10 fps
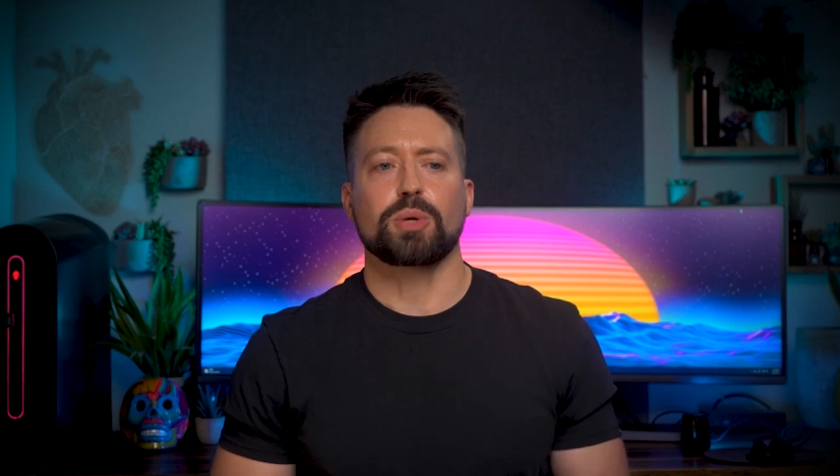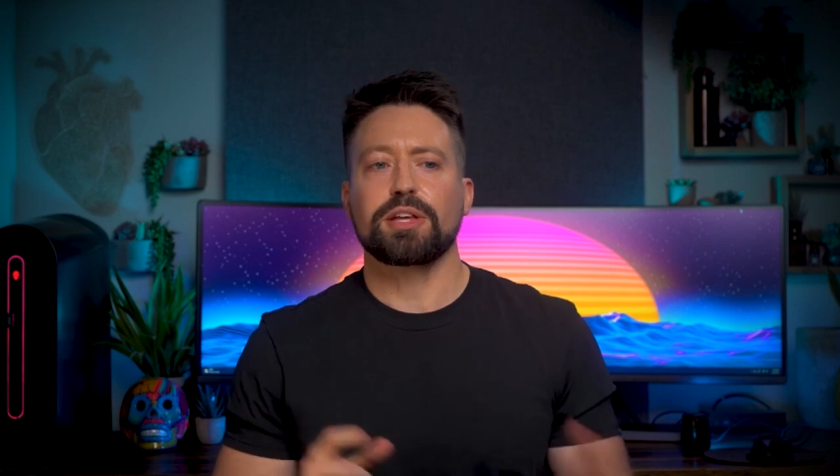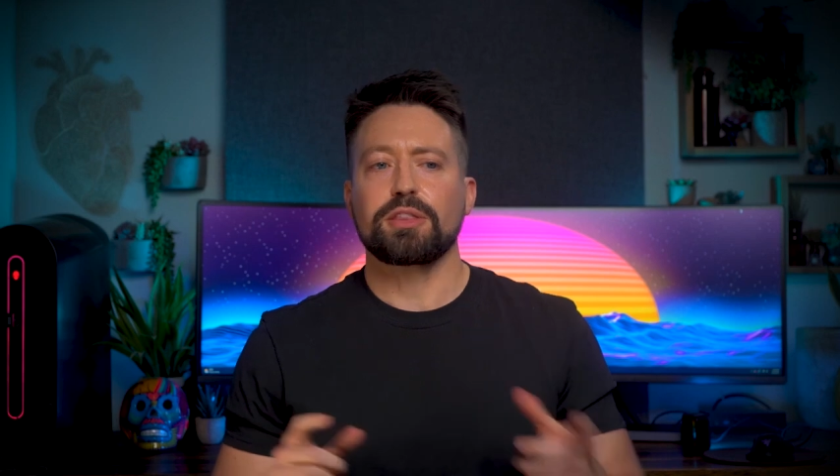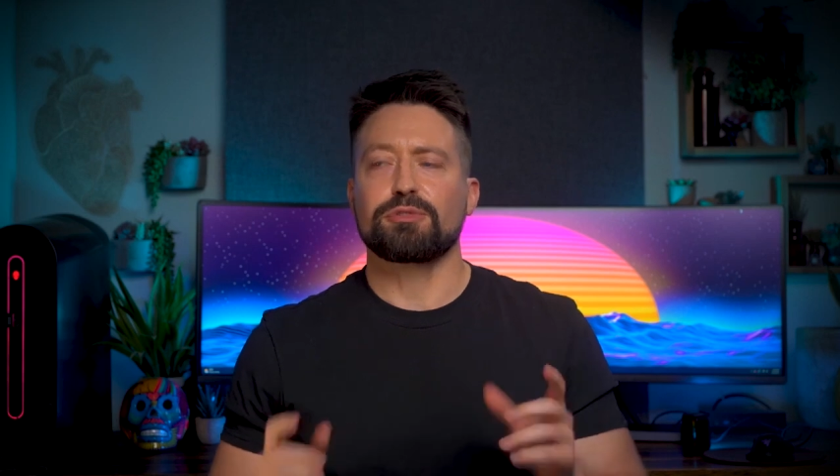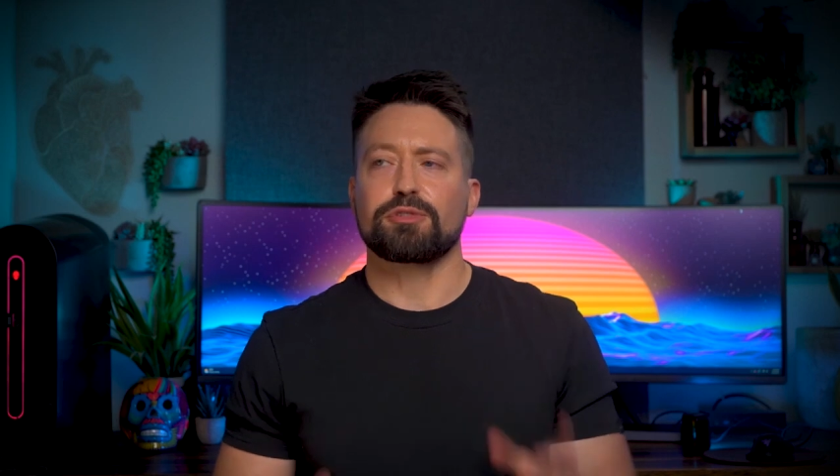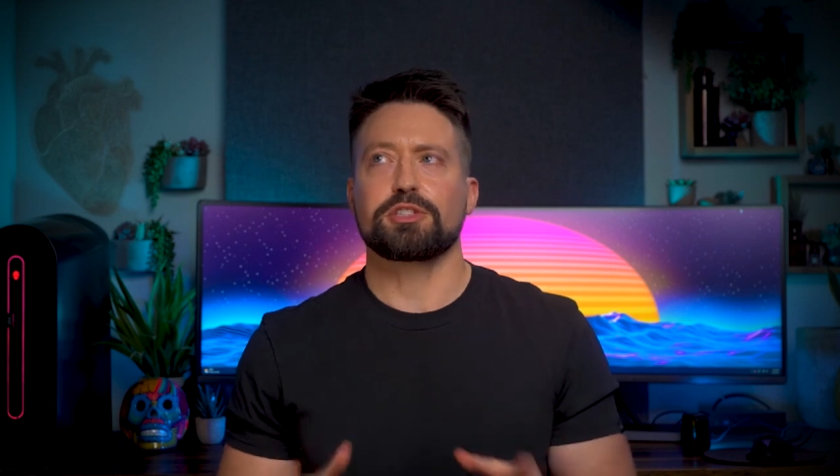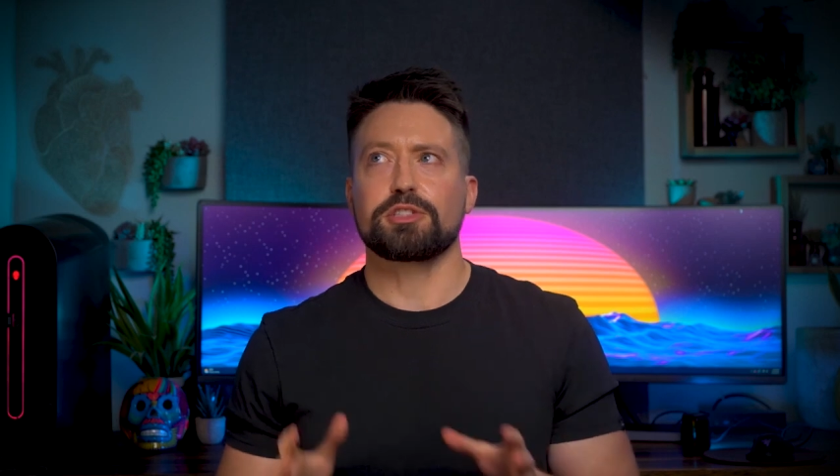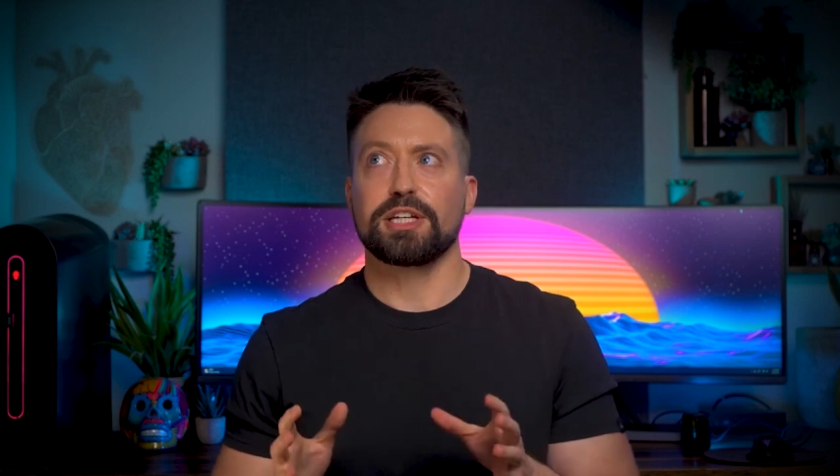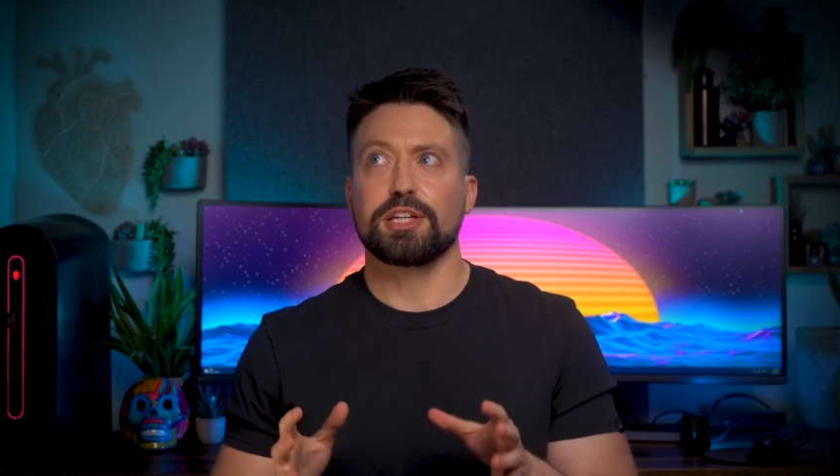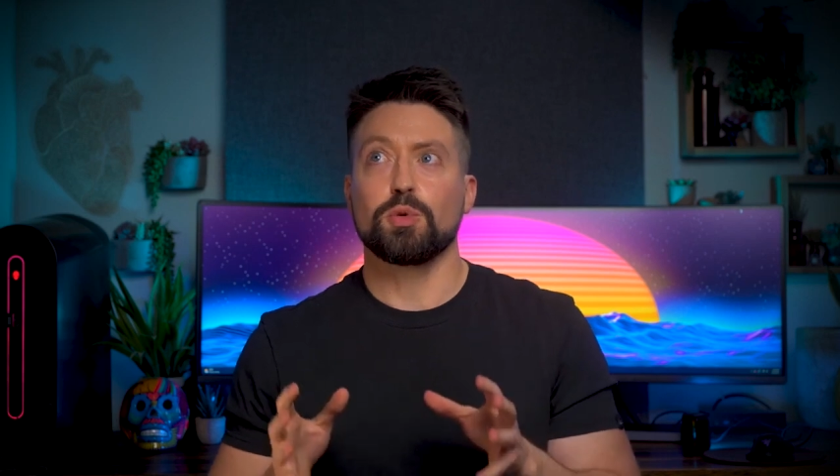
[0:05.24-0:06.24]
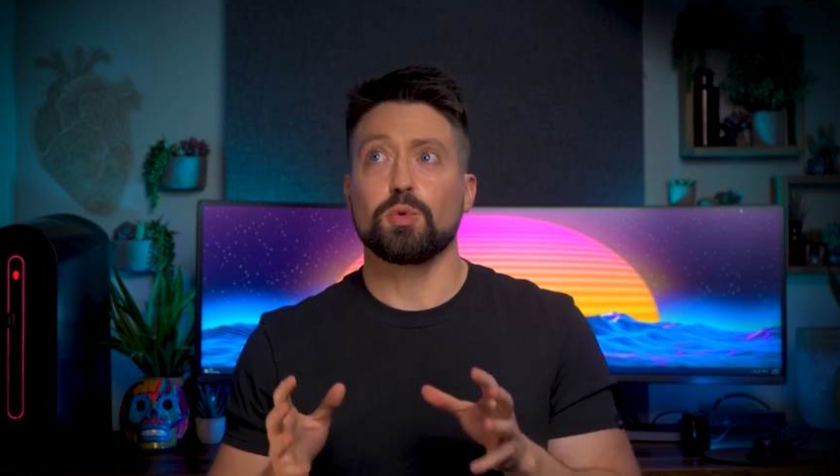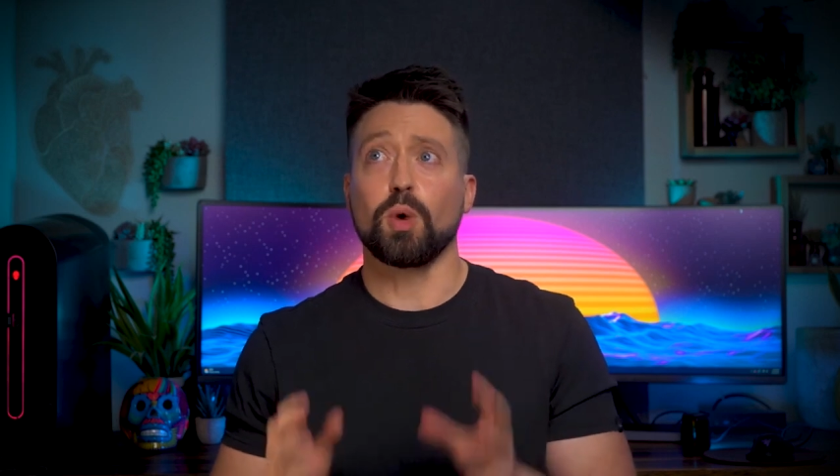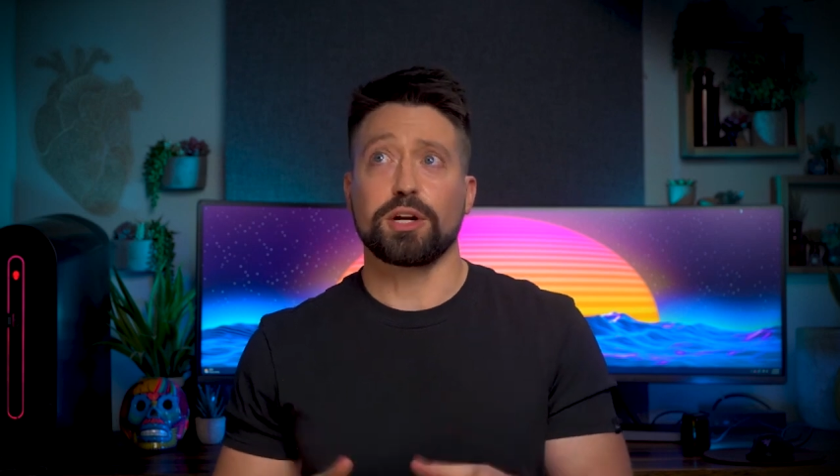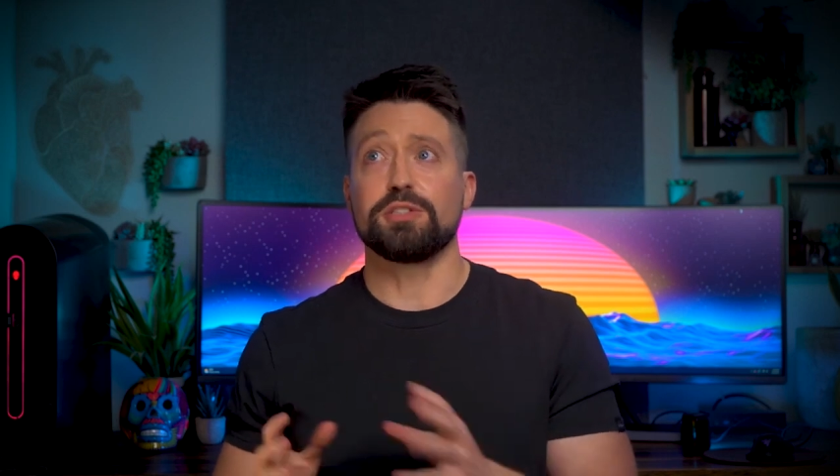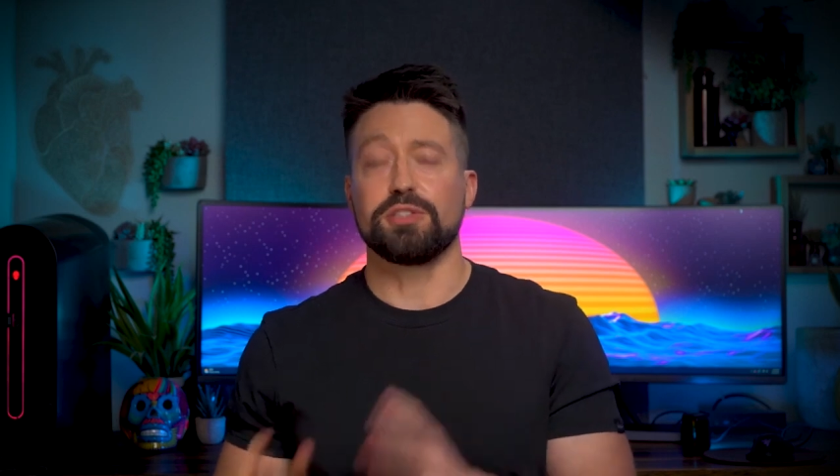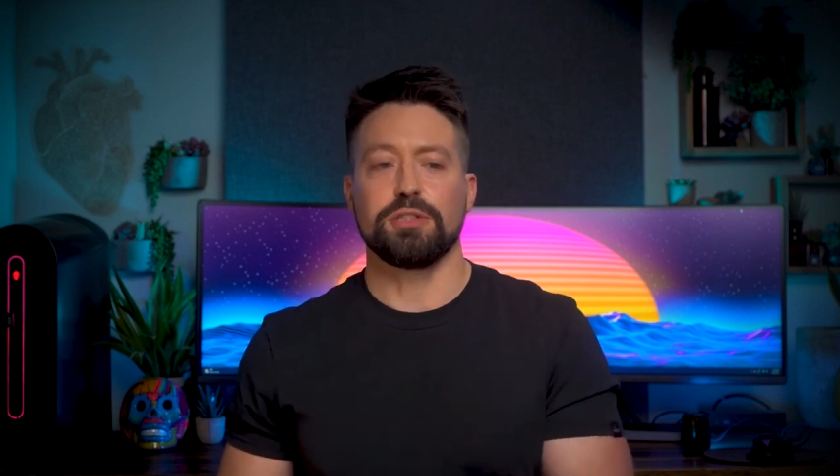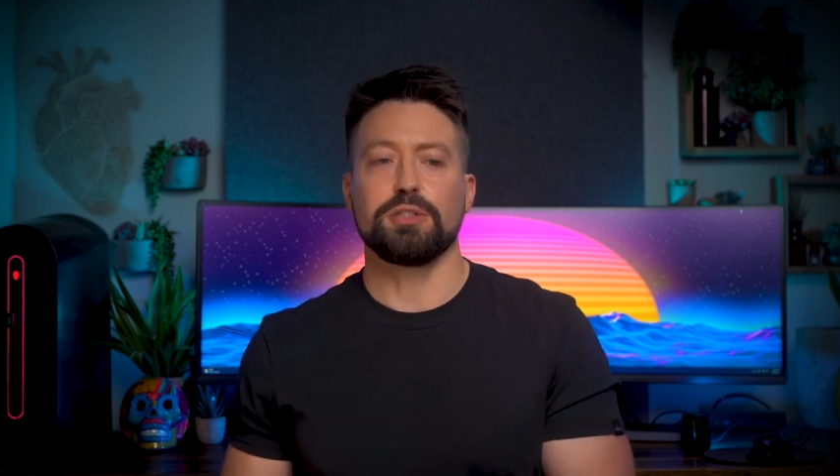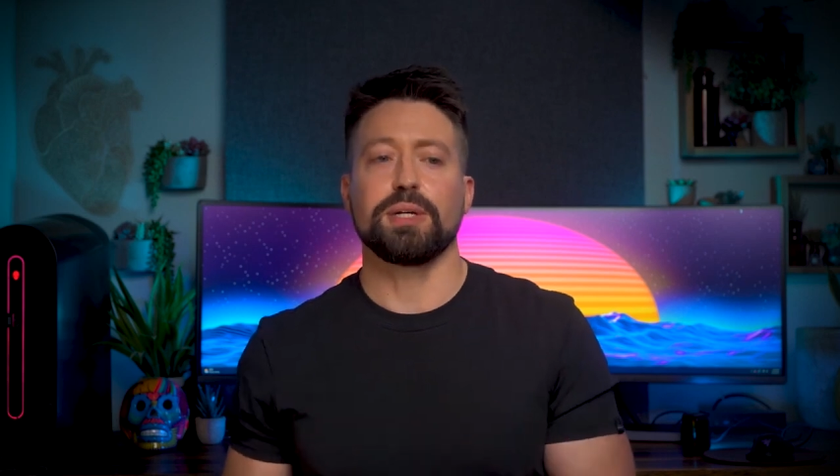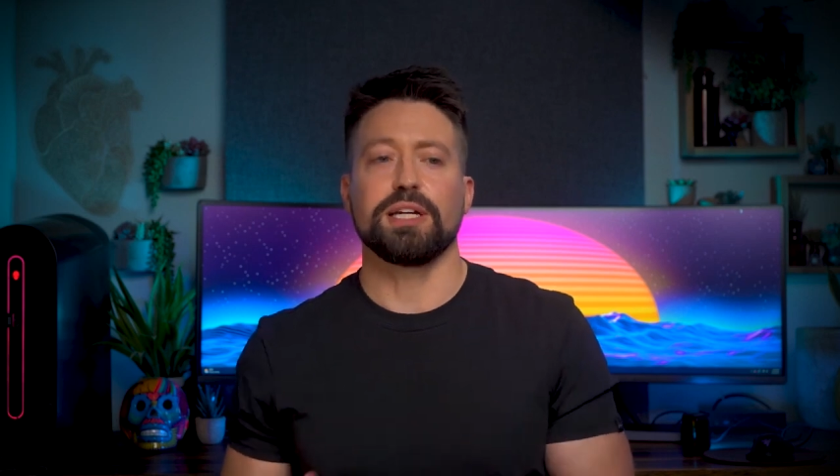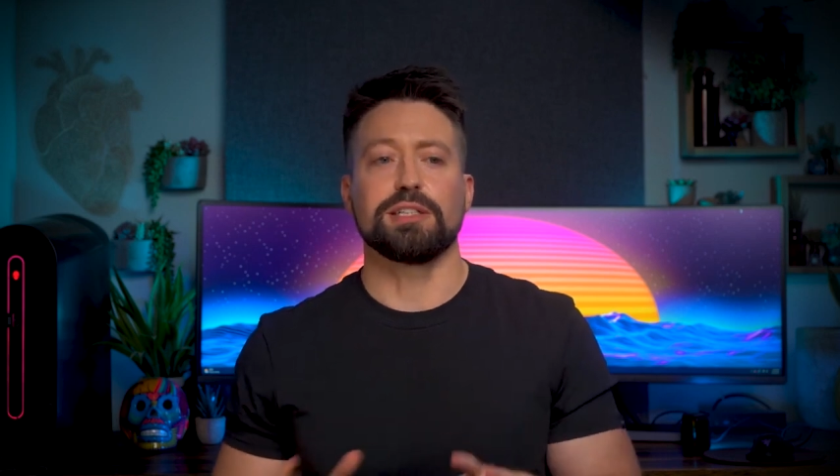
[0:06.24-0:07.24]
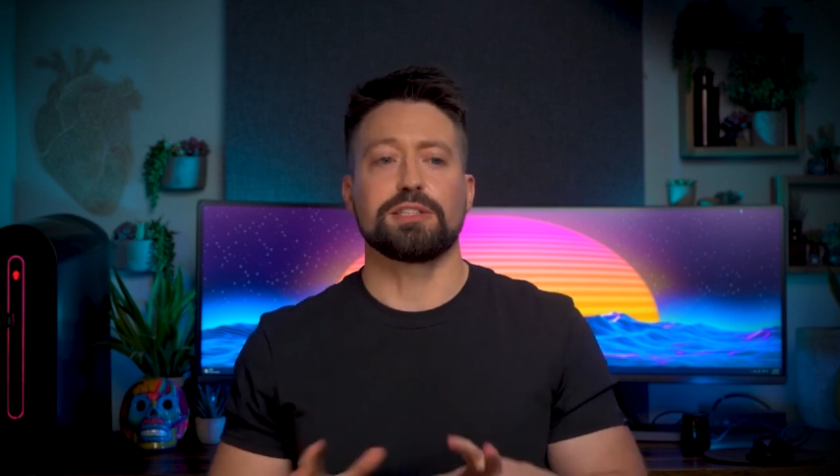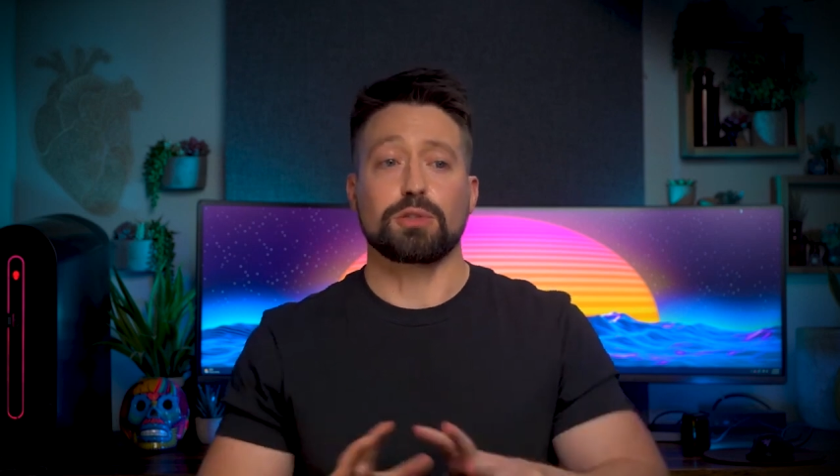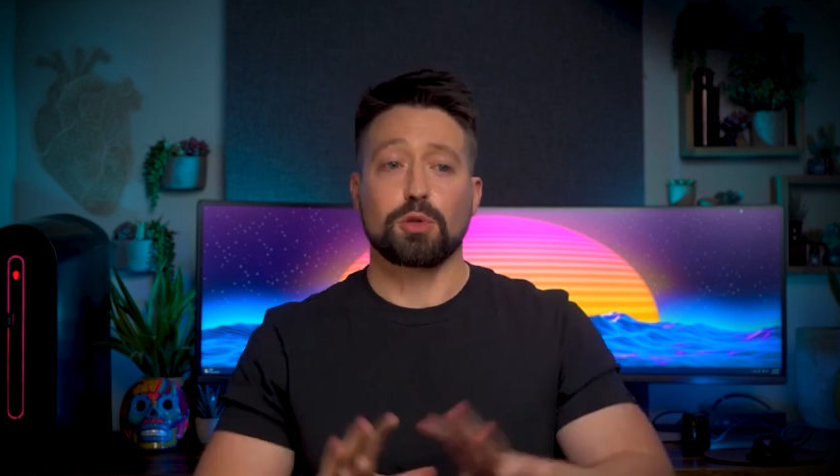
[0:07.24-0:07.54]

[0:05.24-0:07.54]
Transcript: So, I think the first thing you want to do is